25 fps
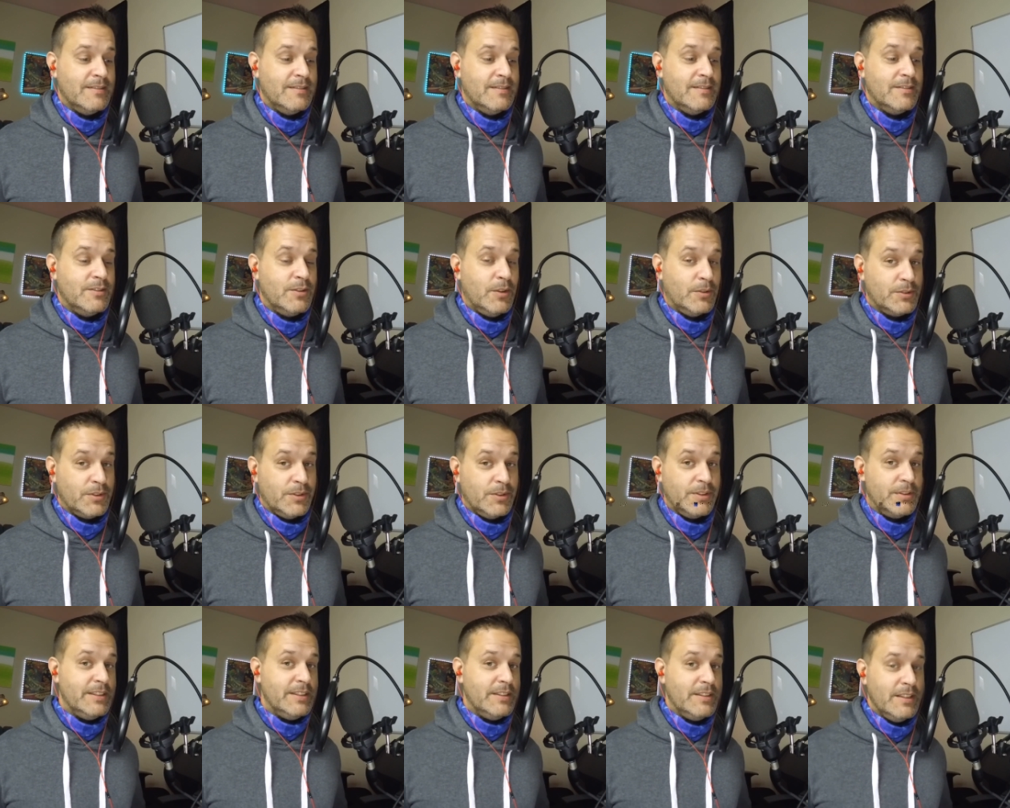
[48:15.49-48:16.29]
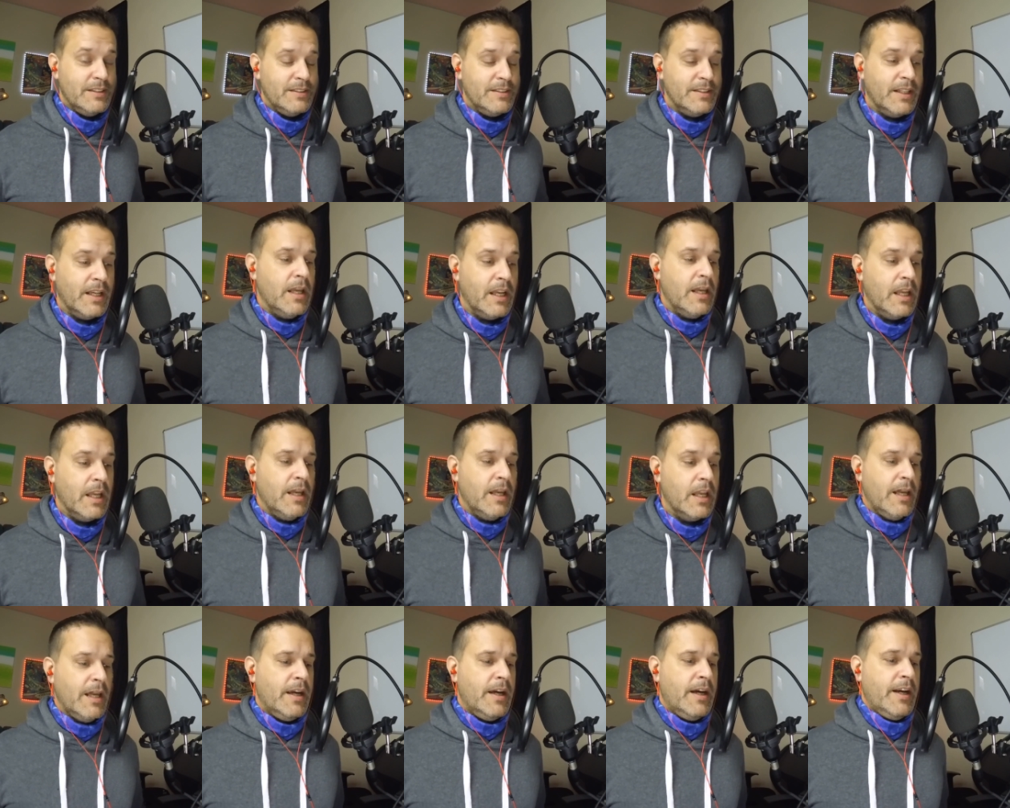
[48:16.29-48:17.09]
Social distancing.
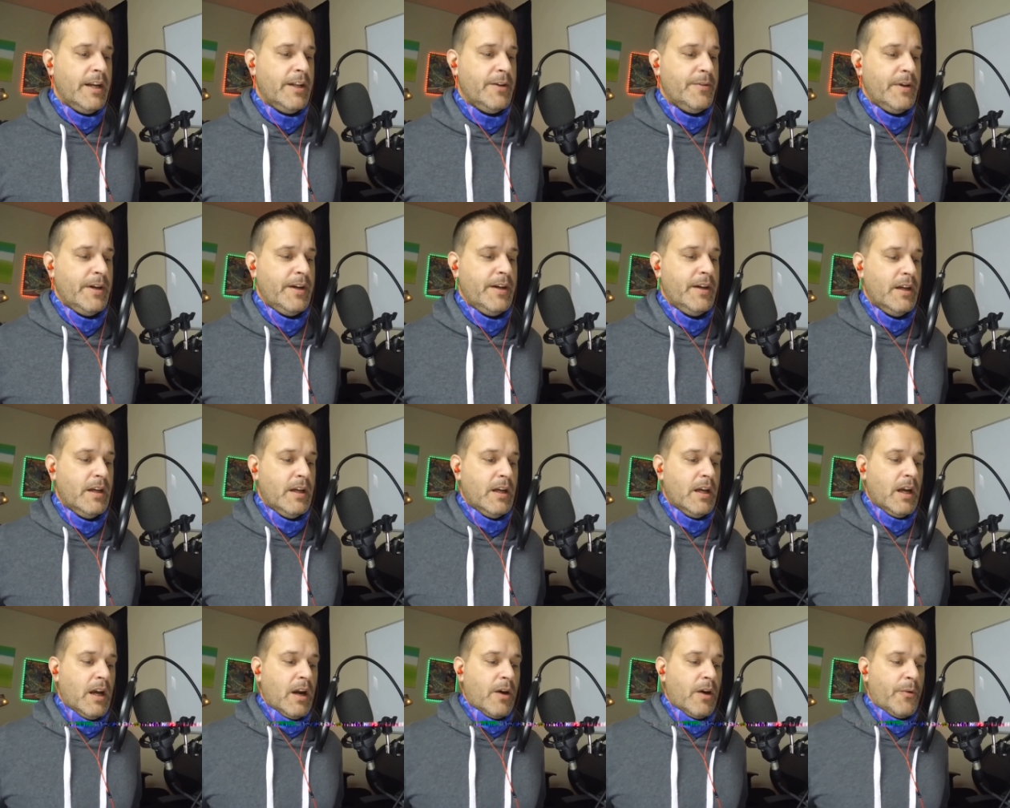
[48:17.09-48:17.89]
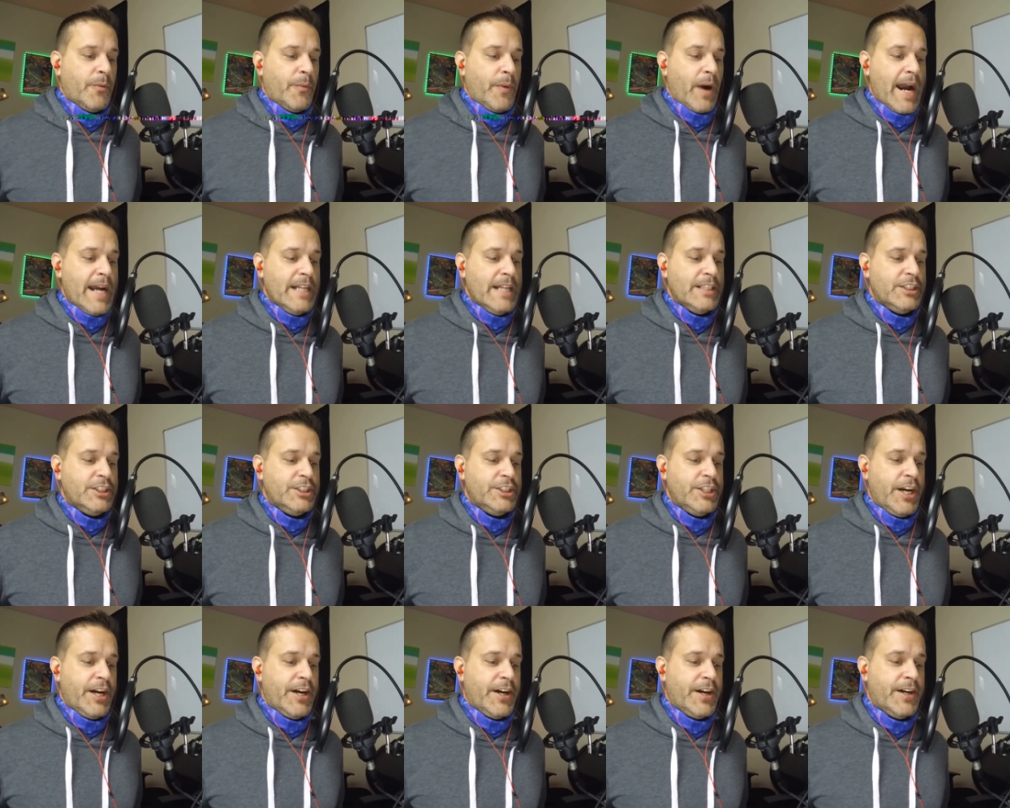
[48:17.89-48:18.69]
Anyway,
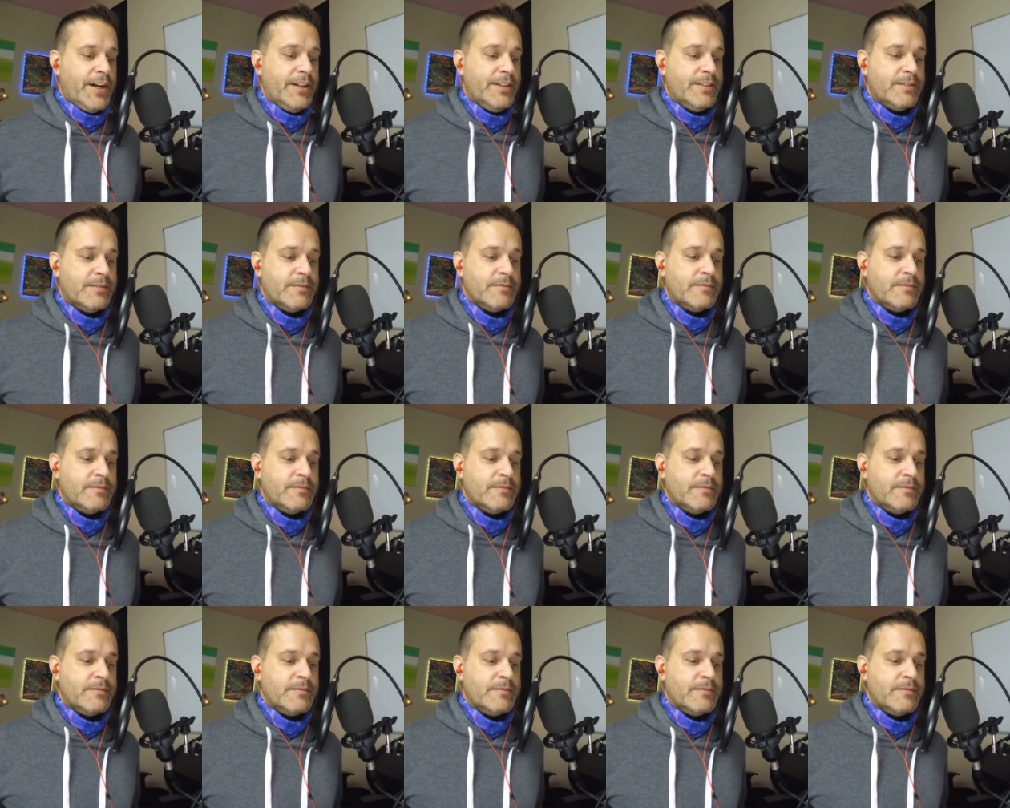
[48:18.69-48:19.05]
rideshare.